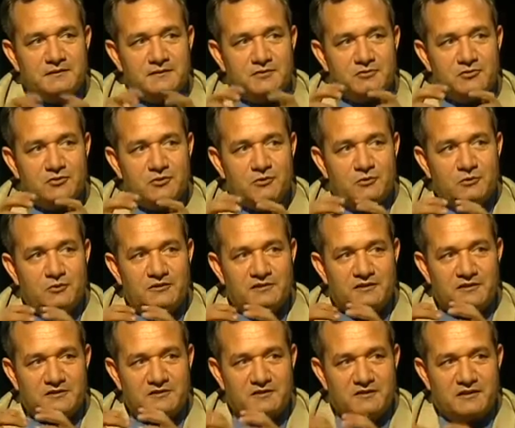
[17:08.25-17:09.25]
So we'll
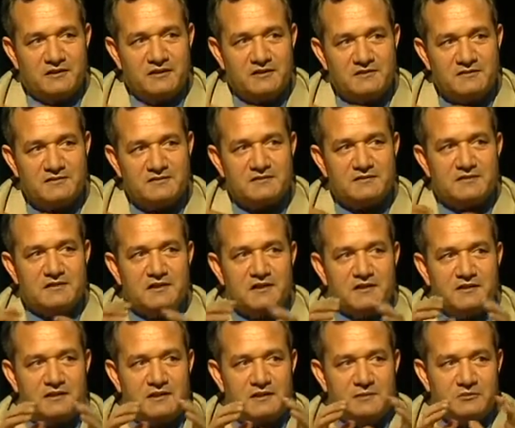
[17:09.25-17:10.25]
take the rice
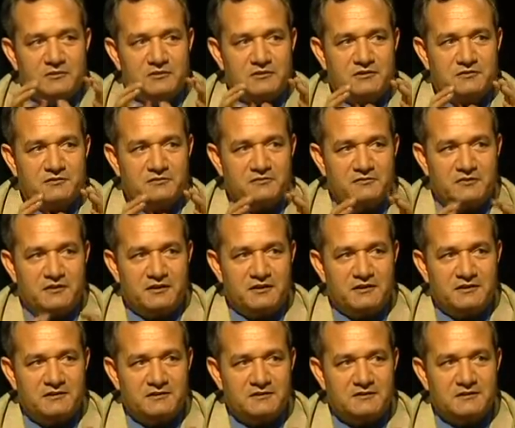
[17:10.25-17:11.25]
and keep on the
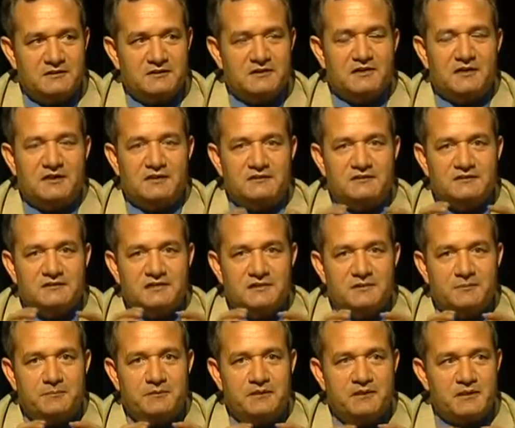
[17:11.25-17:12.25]
fire until
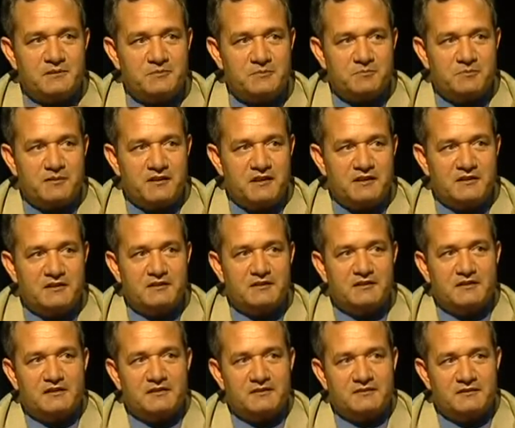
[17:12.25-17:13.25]
it becomes
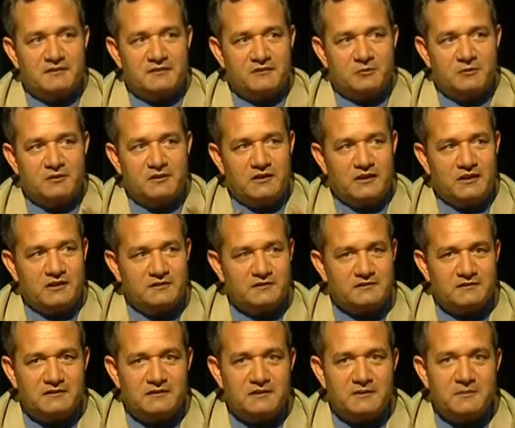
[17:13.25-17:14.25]
black, and then we'll add
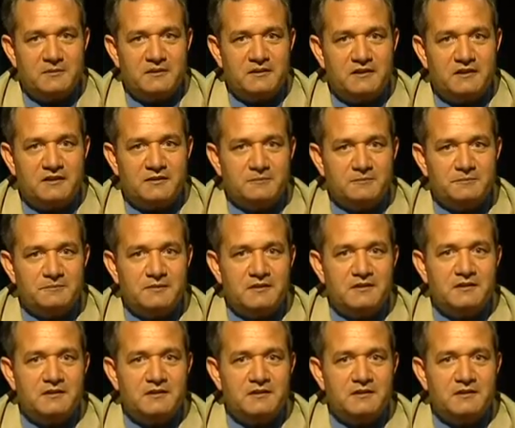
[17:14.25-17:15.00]
the Arabian gum.